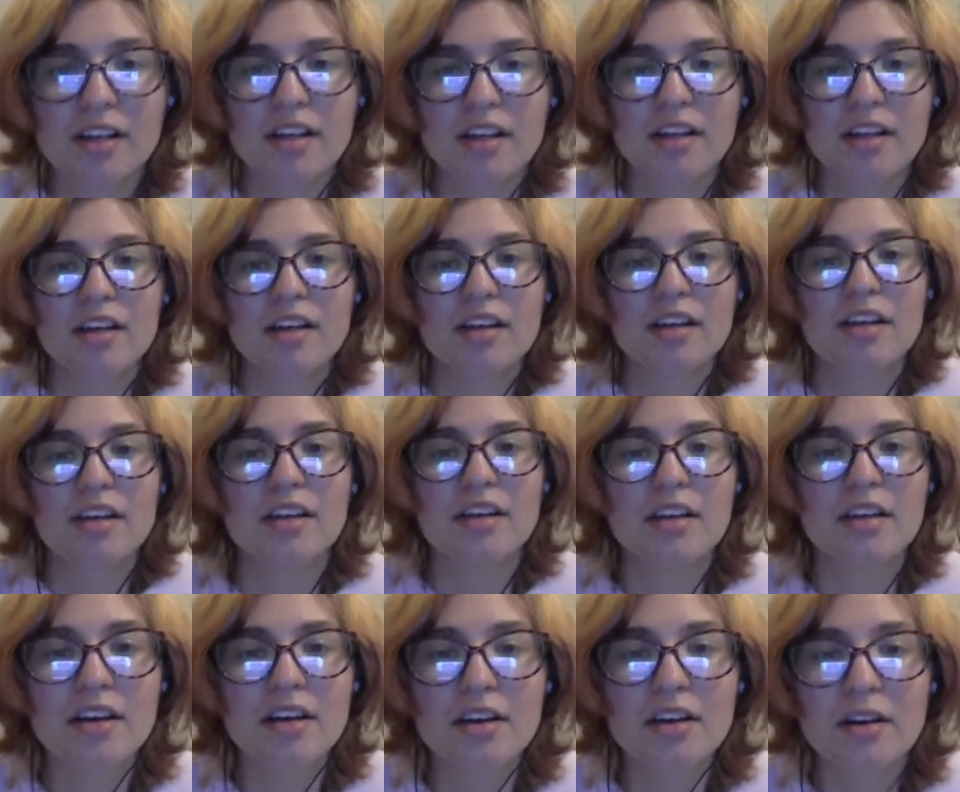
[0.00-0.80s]

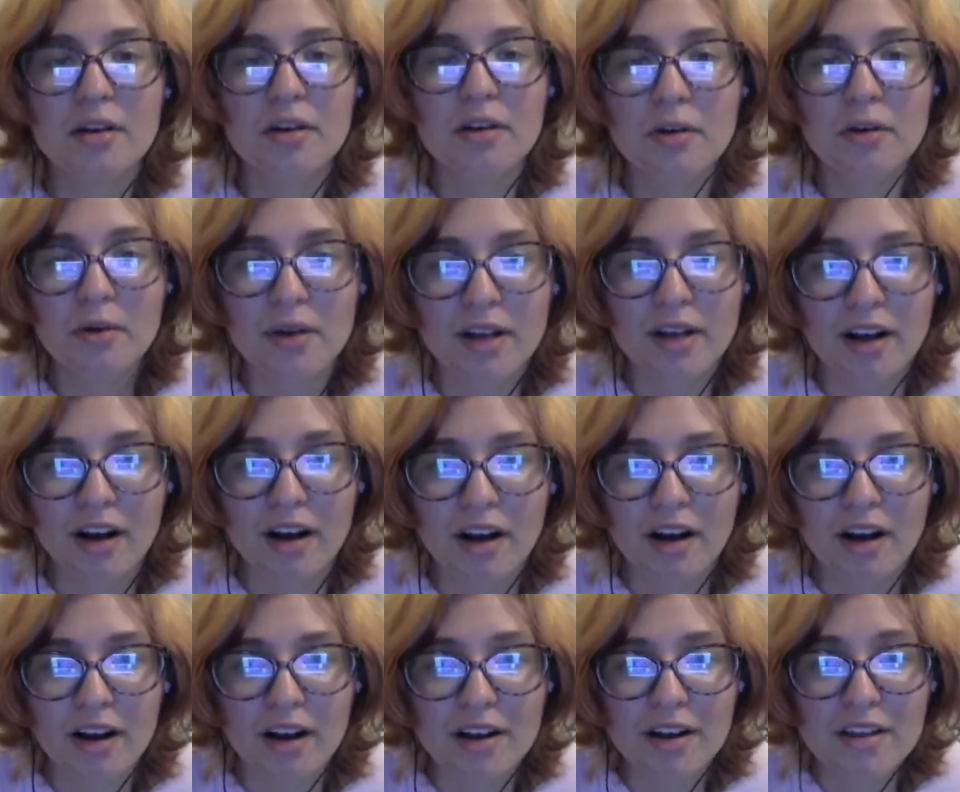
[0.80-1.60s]
Here we
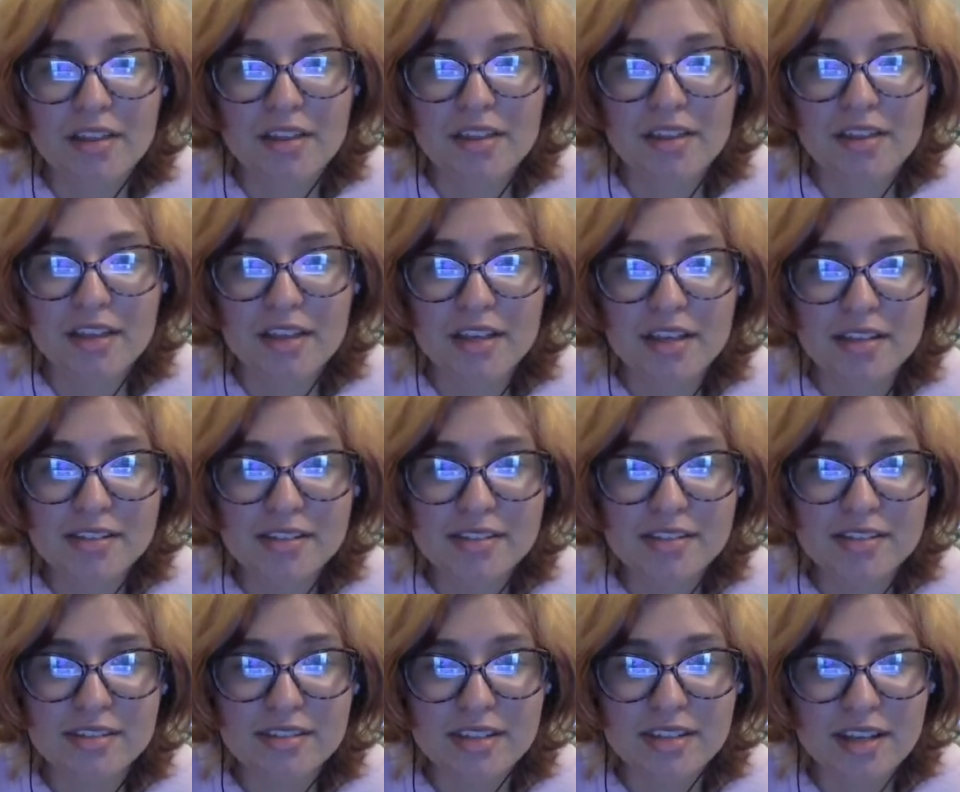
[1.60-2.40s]
are.
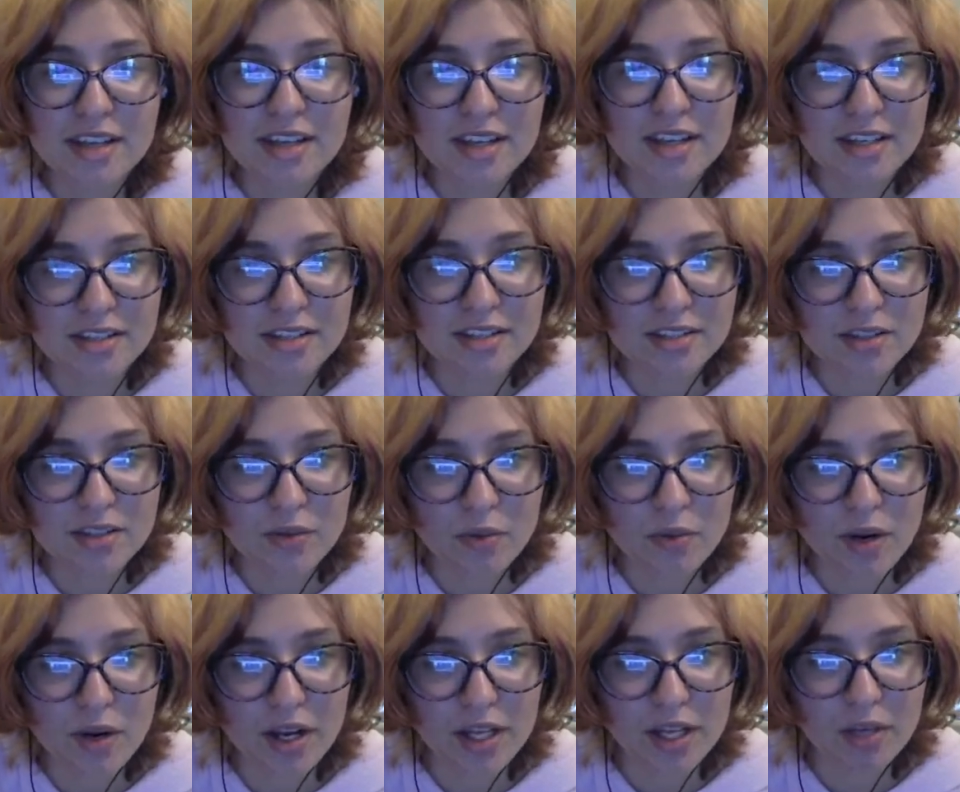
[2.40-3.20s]
This is
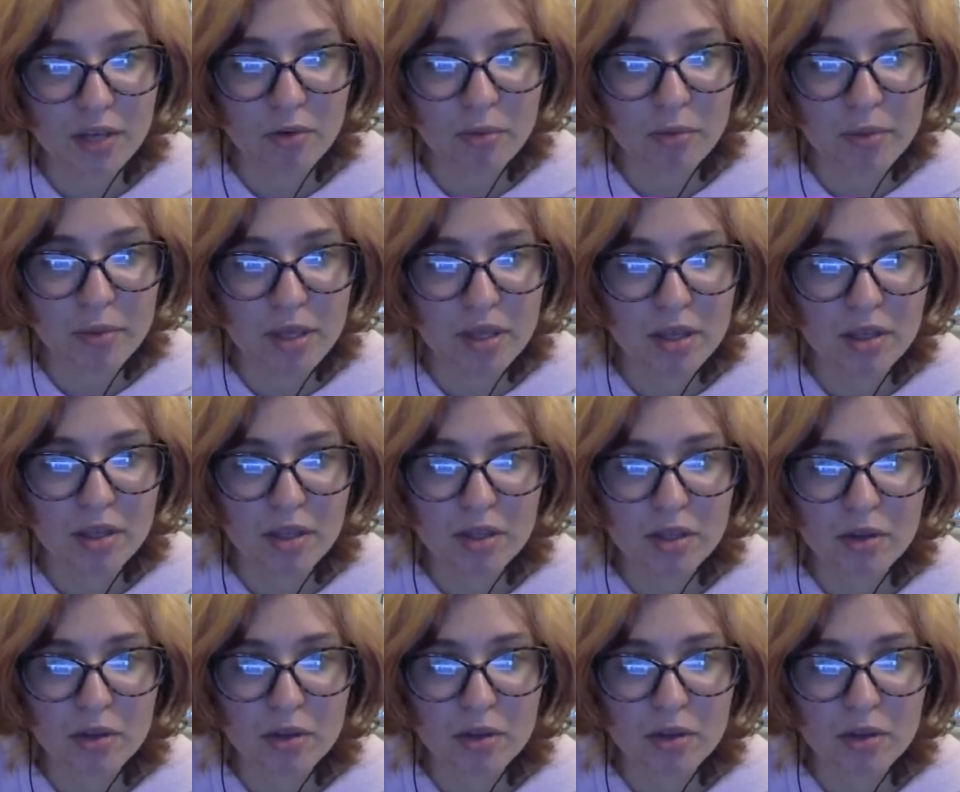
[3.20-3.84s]
where you will be